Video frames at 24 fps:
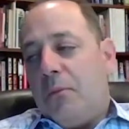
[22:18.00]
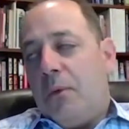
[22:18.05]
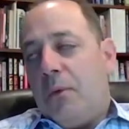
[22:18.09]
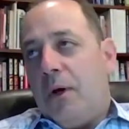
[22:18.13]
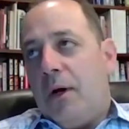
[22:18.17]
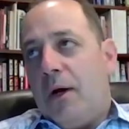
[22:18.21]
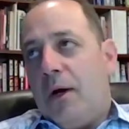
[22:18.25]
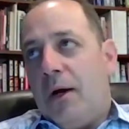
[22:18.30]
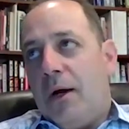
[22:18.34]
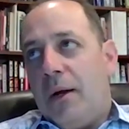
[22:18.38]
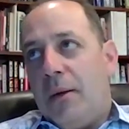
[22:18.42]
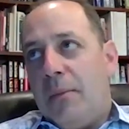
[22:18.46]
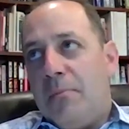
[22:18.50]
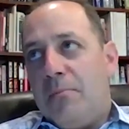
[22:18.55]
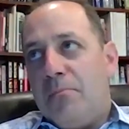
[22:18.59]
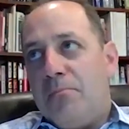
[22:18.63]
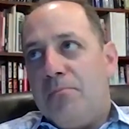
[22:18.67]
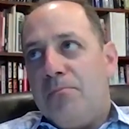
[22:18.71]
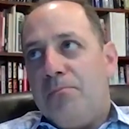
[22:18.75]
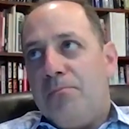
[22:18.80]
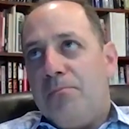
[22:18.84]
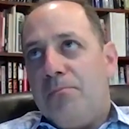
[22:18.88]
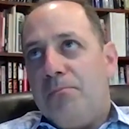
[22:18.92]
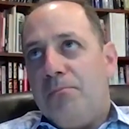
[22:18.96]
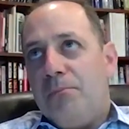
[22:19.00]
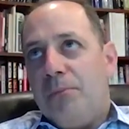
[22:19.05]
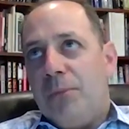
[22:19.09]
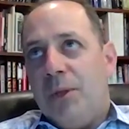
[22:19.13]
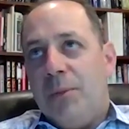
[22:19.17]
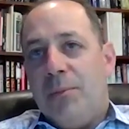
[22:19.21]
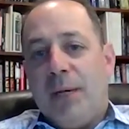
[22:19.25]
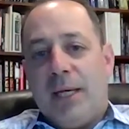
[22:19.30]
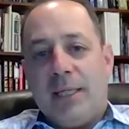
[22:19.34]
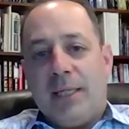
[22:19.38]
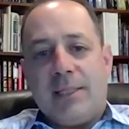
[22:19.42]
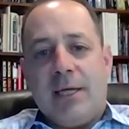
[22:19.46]
The
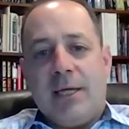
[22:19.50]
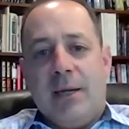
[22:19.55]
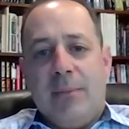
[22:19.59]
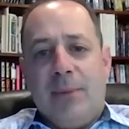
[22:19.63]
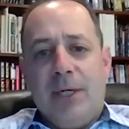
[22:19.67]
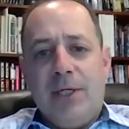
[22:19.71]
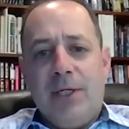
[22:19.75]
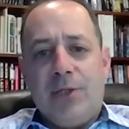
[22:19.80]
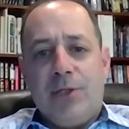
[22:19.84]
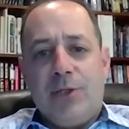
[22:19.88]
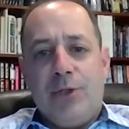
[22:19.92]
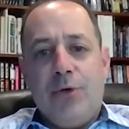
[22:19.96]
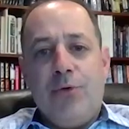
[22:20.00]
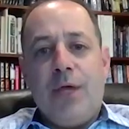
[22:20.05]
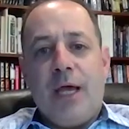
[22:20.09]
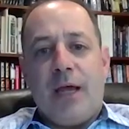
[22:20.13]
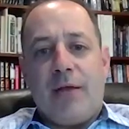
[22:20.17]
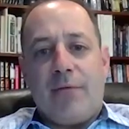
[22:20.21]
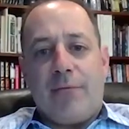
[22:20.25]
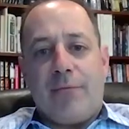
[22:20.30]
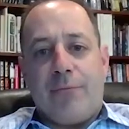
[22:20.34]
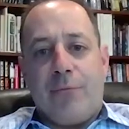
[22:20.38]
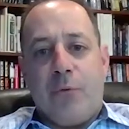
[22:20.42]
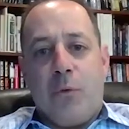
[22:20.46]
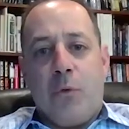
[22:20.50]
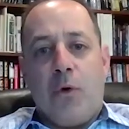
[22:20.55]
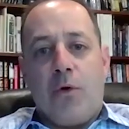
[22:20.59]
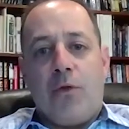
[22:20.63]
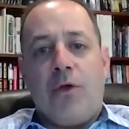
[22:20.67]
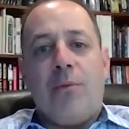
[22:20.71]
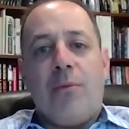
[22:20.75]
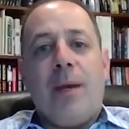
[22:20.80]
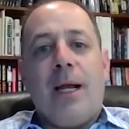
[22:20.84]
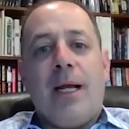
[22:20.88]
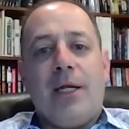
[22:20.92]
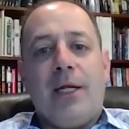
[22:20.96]
best companies do that for
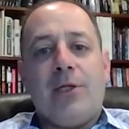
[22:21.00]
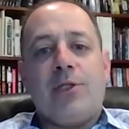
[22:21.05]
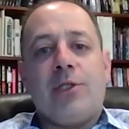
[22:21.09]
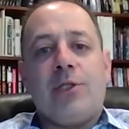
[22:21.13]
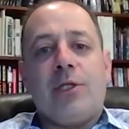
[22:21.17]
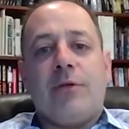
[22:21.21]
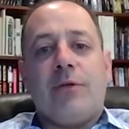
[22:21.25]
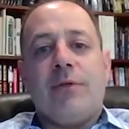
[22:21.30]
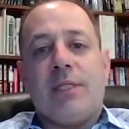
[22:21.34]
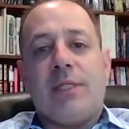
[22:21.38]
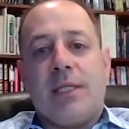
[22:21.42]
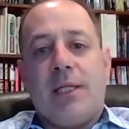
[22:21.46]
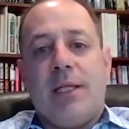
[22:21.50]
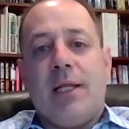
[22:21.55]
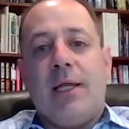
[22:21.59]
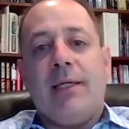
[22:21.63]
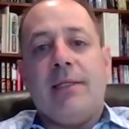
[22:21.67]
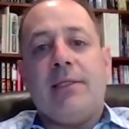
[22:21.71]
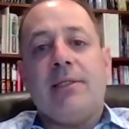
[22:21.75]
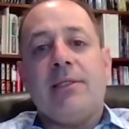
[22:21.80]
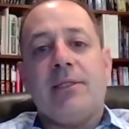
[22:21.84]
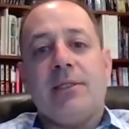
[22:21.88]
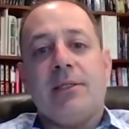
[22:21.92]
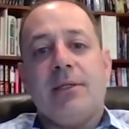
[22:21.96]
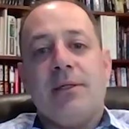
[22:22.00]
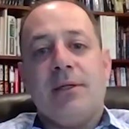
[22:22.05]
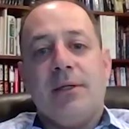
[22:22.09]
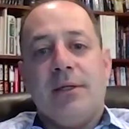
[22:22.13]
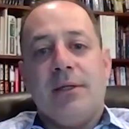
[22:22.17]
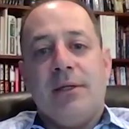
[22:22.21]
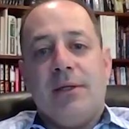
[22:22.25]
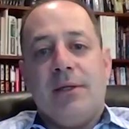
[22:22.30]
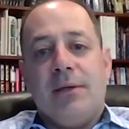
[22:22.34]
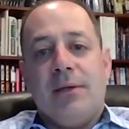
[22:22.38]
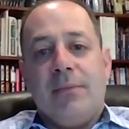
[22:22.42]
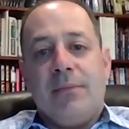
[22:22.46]
their managed service clients.
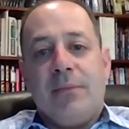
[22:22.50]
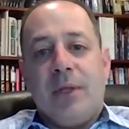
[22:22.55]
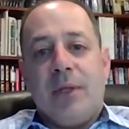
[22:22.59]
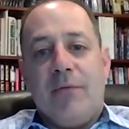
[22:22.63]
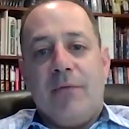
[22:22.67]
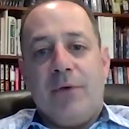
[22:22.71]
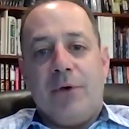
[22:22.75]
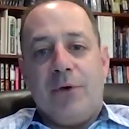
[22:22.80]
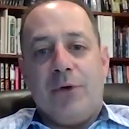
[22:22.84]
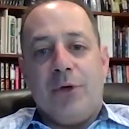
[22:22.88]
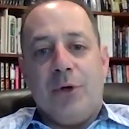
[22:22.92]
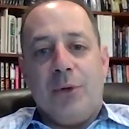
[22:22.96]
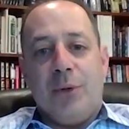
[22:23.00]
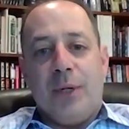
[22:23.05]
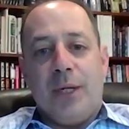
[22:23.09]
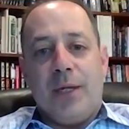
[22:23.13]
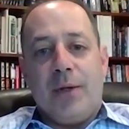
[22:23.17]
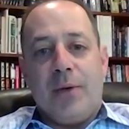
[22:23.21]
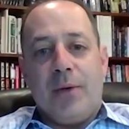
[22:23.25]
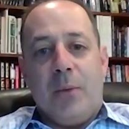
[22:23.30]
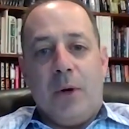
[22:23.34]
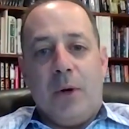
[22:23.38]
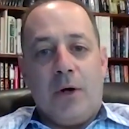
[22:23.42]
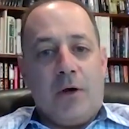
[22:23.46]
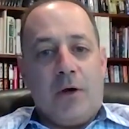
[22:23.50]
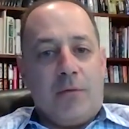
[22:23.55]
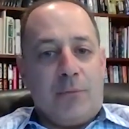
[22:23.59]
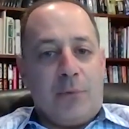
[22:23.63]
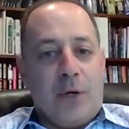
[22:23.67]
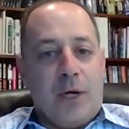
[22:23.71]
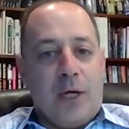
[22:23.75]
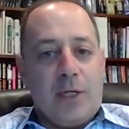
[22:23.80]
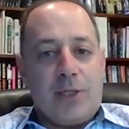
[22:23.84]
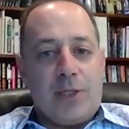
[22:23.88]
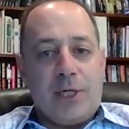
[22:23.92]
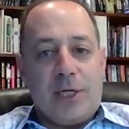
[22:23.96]
If you're doing one-off
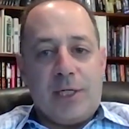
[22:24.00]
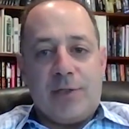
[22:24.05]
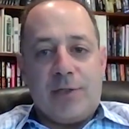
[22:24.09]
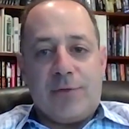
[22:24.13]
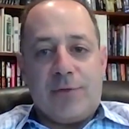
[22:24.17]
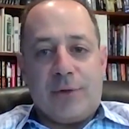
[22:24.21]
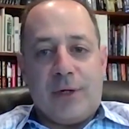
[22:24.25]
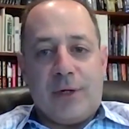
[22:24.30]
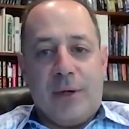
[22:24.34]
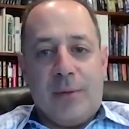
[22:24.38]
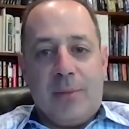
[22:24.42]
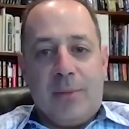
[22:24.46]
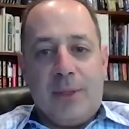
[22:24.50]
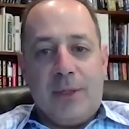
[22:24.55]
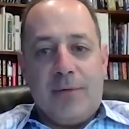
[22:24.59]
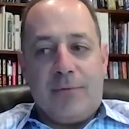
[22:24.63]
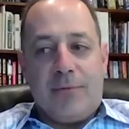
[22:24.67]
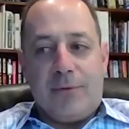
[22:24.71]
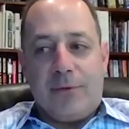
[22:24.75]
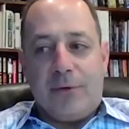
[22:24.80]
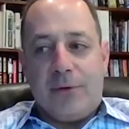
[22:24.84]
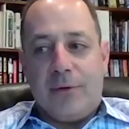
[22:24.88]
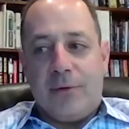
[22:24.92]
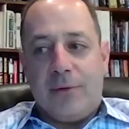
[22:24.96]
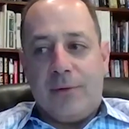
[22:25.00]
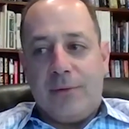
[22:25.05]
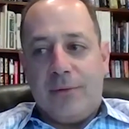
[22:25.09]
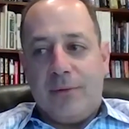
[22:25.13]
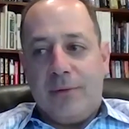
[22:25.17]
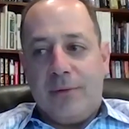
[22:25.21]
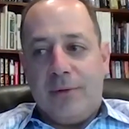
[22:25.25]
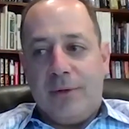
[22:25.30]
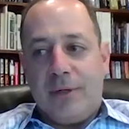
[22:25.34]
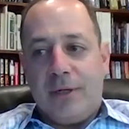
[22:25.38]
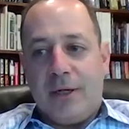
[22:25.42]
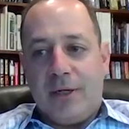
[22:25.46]
projects for
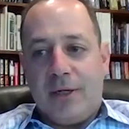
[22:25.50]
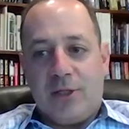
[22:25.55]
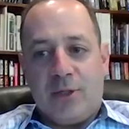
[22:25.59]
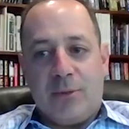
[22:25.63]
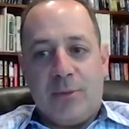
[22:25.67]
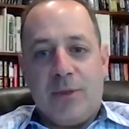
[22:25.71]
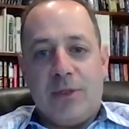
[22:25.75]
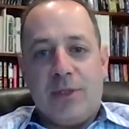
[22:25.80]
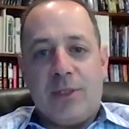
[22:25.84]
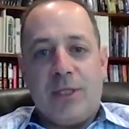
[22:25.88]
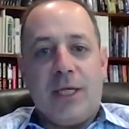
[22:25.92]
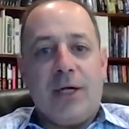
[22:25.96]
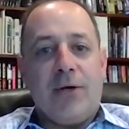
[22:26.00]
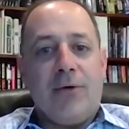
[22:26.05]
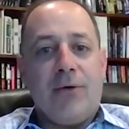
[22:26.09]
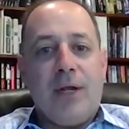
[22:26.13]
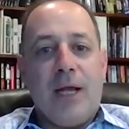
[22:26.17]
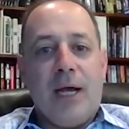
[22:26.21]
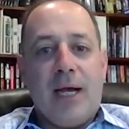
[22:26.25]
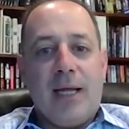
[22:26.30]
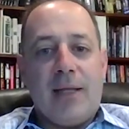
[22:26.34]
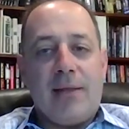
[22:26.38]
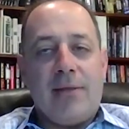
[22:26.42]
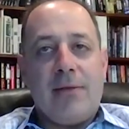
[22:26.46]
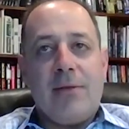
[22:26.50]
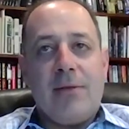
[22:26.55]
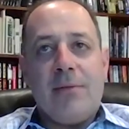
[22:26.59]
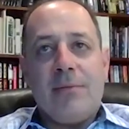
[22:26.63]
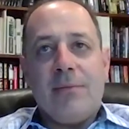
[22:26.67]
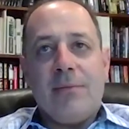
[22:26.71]
customers that are not